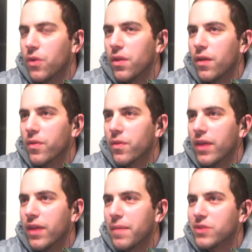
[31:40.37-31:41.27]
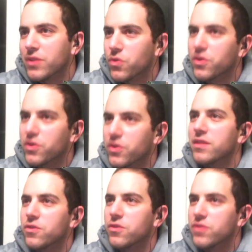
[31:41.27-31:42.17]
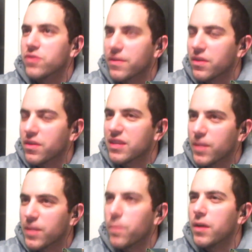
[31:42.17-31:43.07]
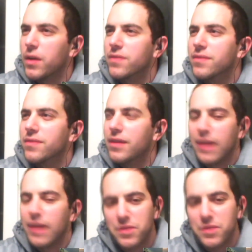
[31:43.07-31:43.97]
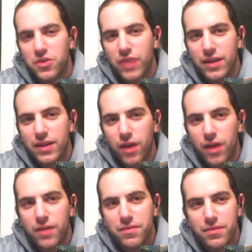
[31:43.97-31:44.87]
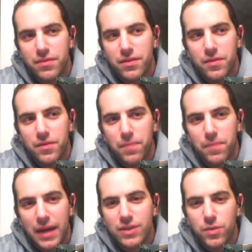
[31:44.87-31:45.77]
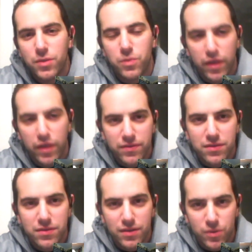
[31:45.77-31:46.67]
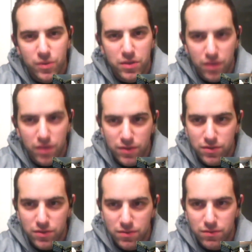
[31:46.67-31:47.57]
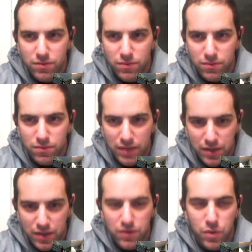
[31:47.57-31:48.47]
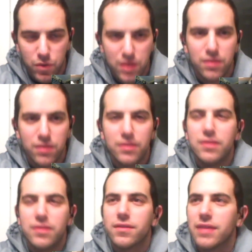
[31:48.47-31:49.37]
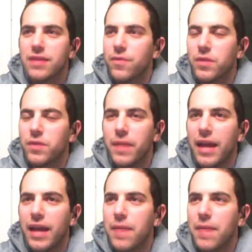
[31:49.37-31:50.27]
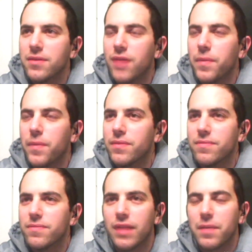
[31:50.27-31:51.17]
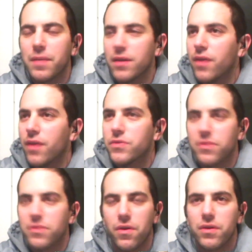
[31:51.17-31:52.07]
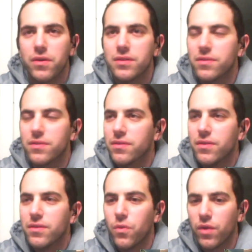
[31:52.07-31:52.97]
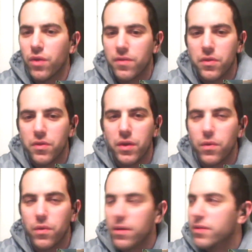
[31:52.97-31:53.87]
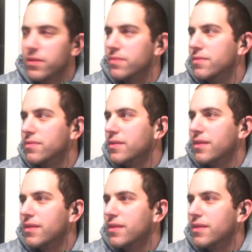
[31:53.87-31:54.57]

go along with that, my short-term resolution, for the next couple months, I'm just gonna try to not buy so much breakfast and so much lunch during the week, because I have a really bad habit of stopping at McDonald's or Hardee's or wherever on the way to work, and